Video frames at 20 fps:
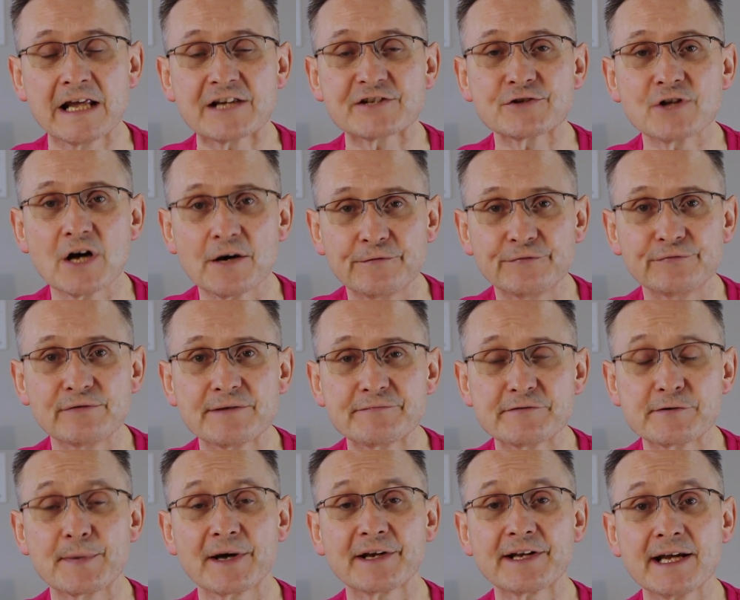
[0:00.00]
It's not for
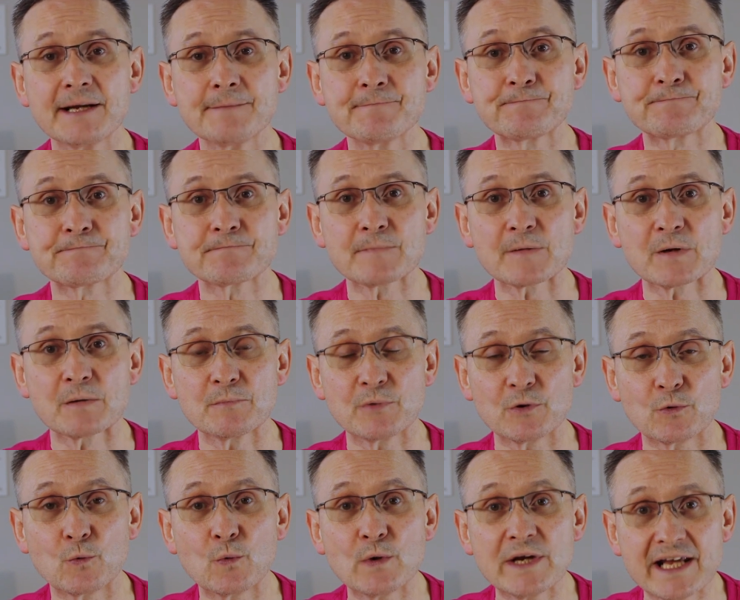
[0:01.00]
everybody,
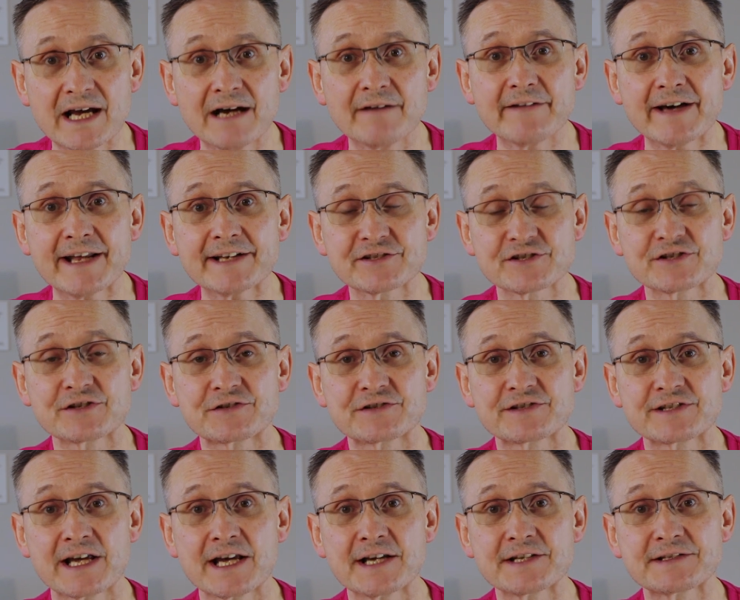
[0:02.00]
but we have had
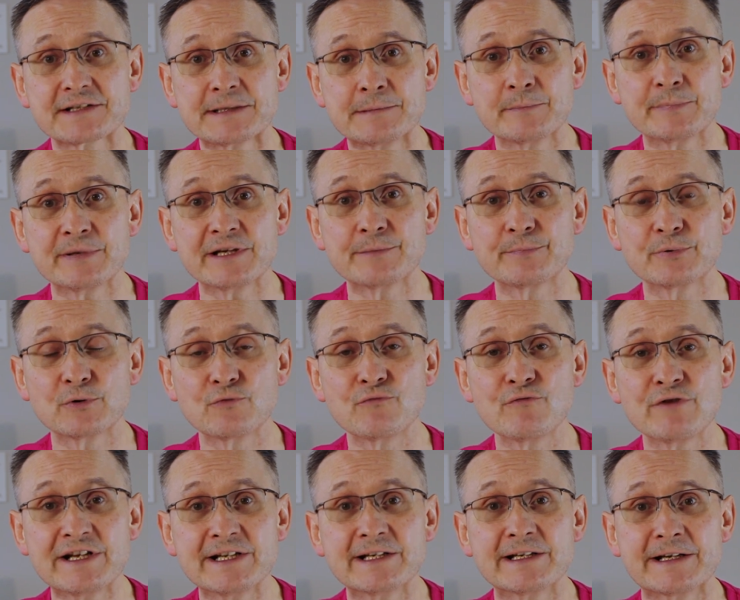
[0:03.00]
success in people
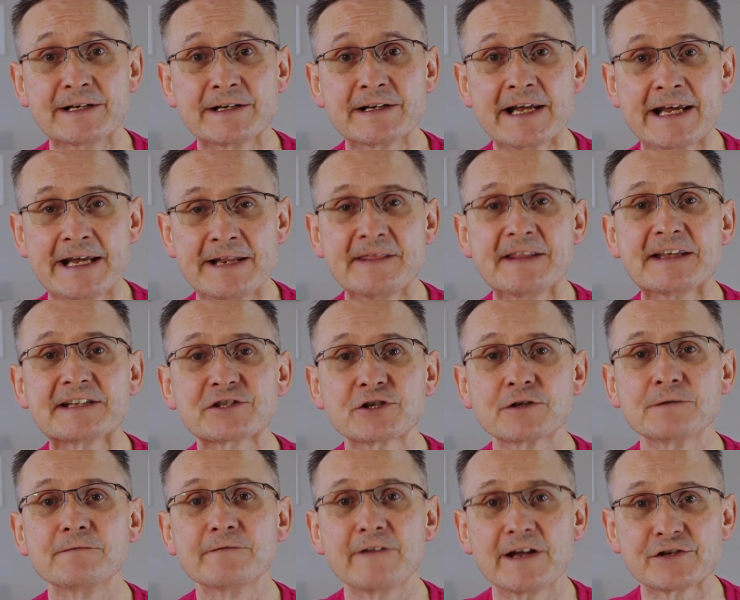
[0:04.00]
reading in this
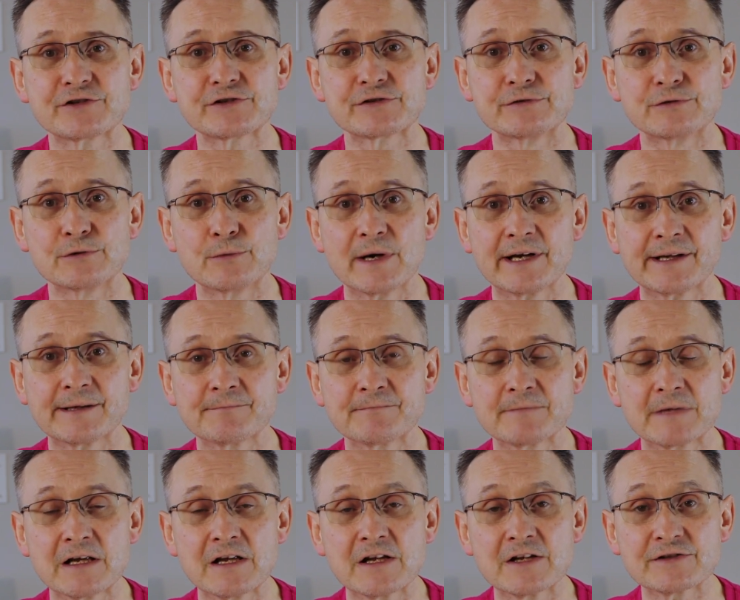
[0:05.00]
conventional way.
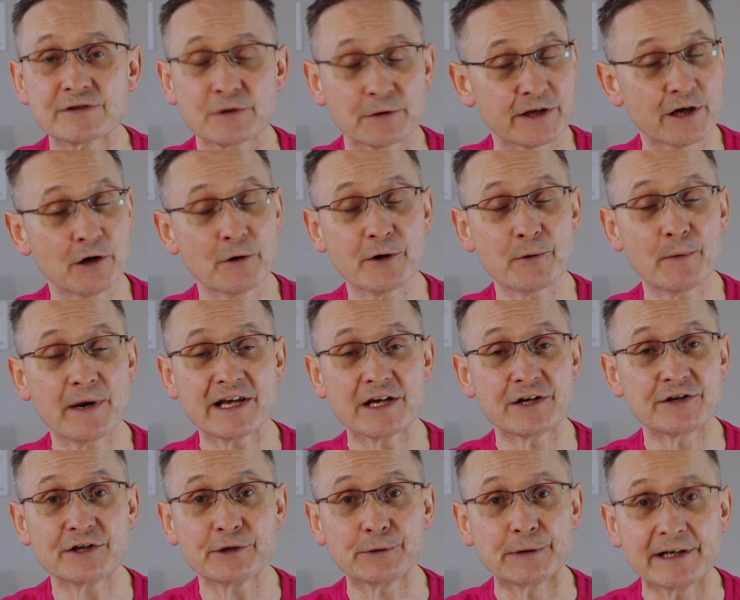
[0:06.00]
So the only way
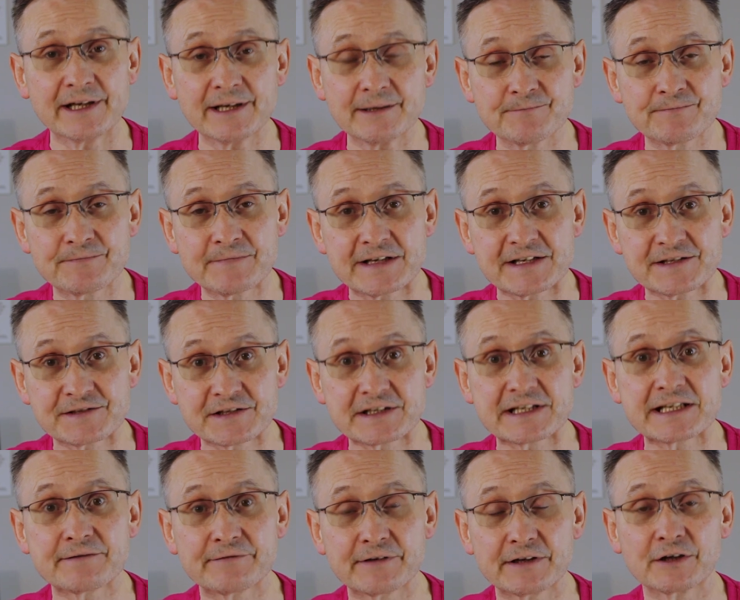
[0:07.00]
to do it is to
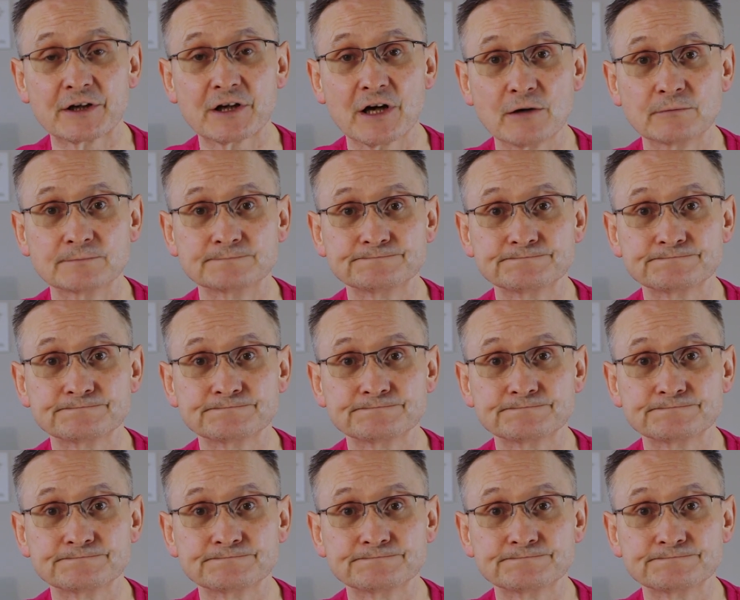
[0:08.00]
give it a go.